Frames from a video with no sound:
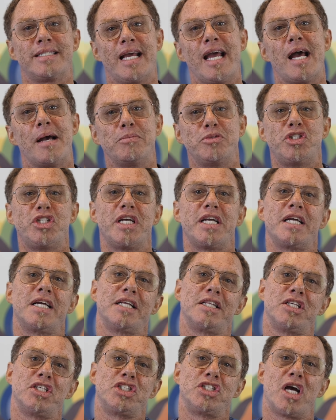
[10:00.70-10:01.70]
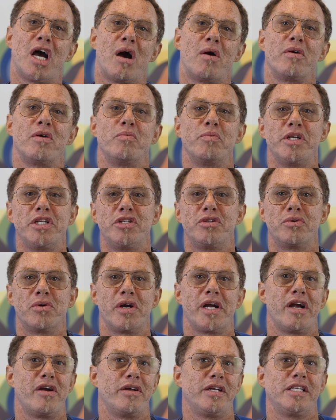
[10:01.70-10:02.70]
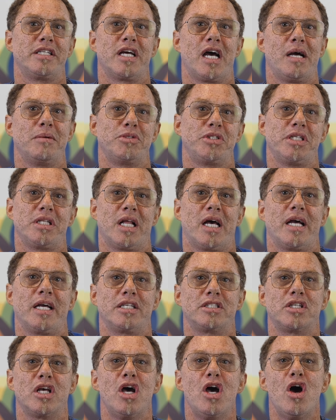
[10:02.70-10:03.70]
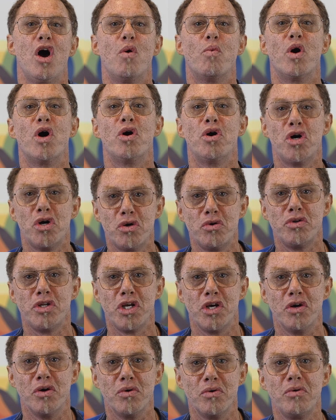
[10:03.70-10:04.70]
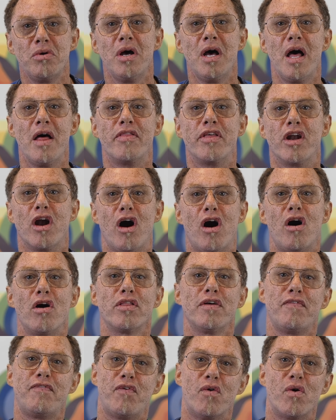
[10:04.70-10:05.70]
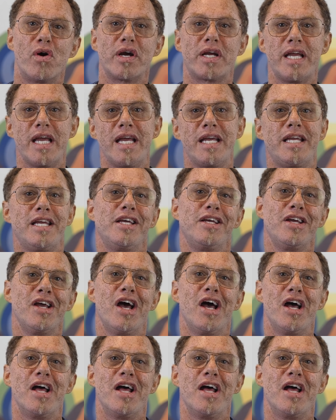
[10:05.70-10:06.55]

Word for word: damn, she can get in the shower and redo her hair anytime she likes. Well, who knew that all the four kinky,